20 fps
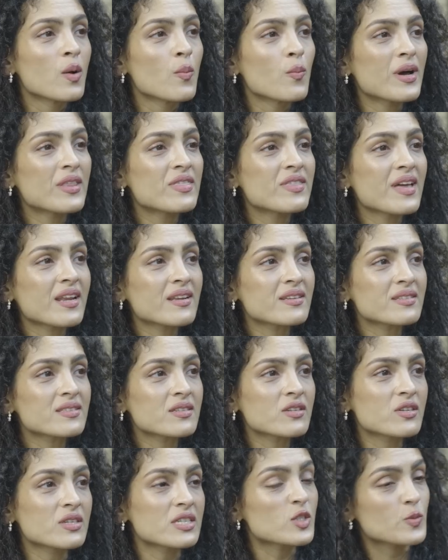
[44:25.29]
But there is
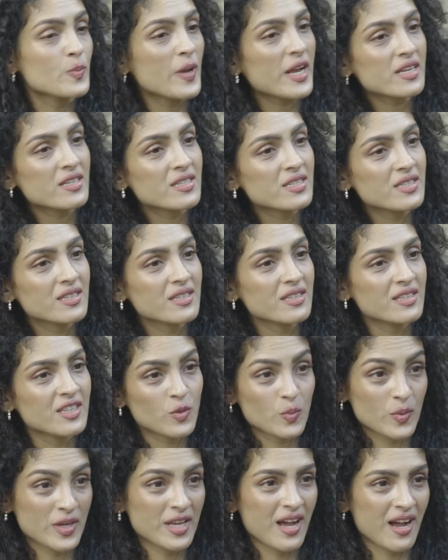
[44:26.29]
a respect
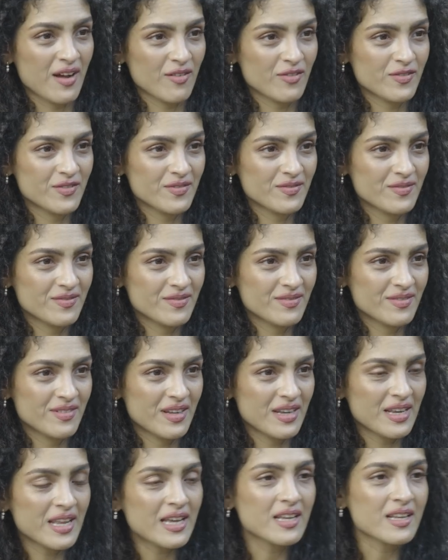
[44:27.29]
that we have,
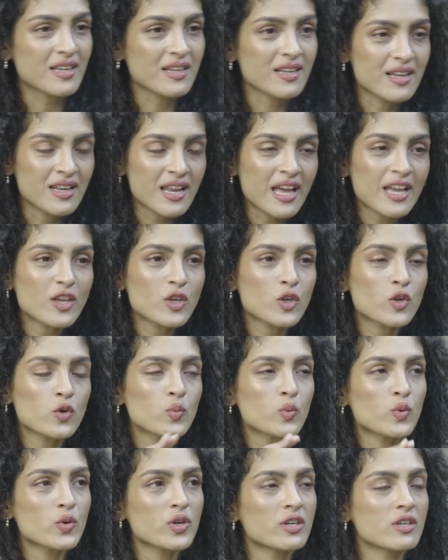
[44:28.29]
like you
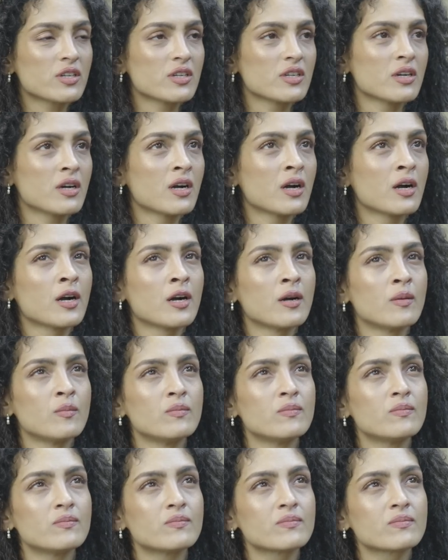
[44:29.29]
would
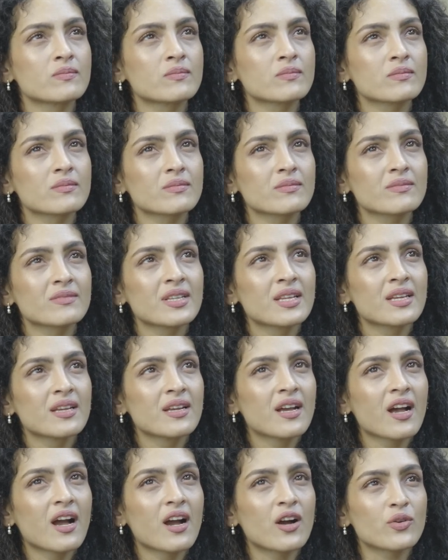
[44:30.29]

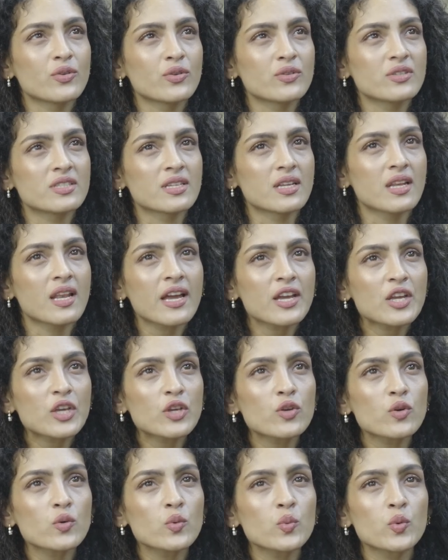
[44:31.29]
how do you say, like
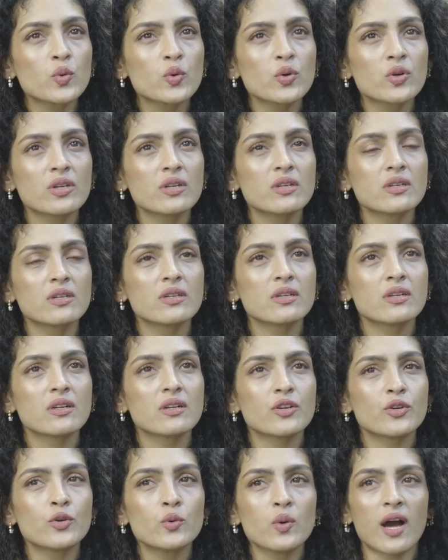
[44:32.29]
you would
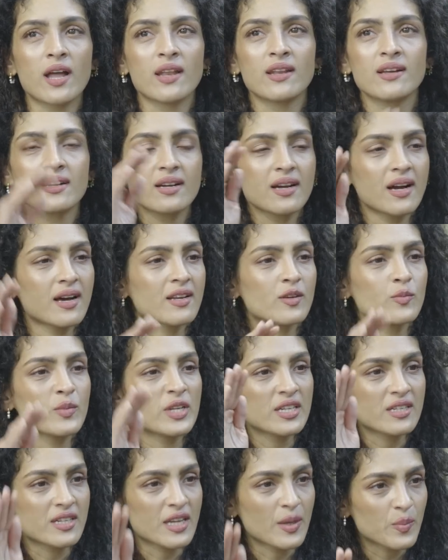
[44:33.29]
do alankaram
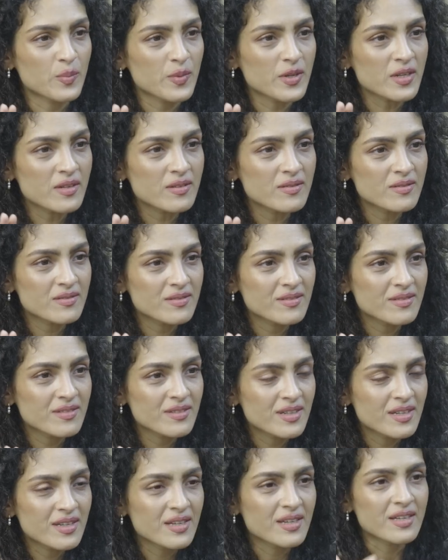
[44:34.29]
in a temple.
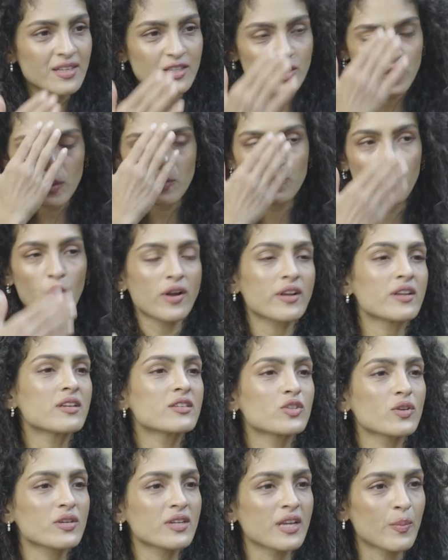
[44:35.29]
Your body
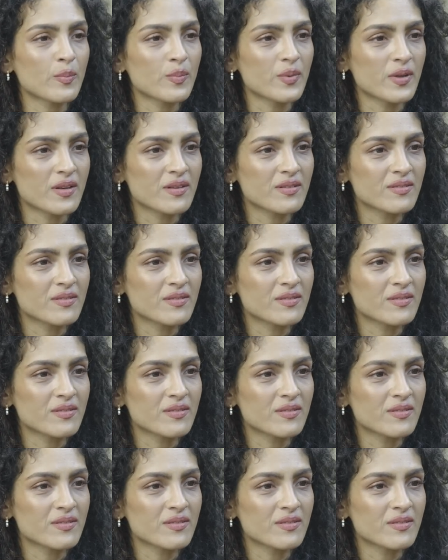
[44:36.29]
is your temple.